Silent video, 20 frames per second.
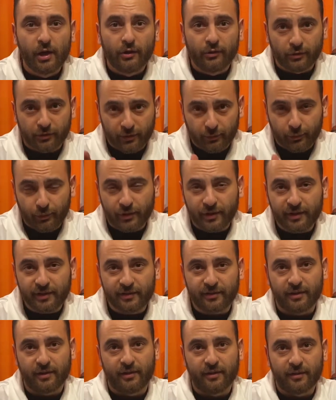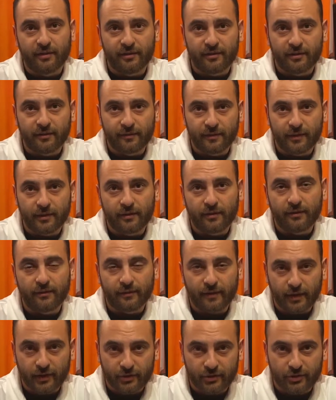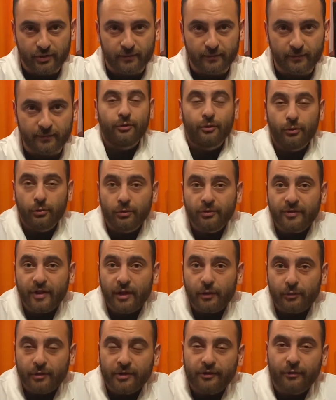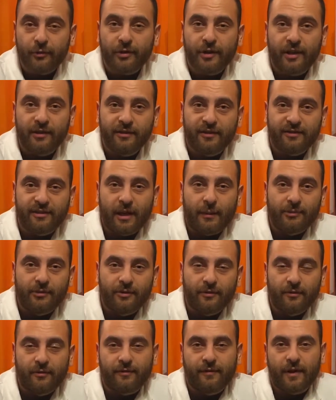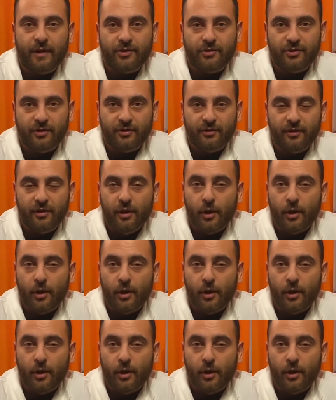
So it's a pretty severe infection. So who is at risk for getting these types of infections?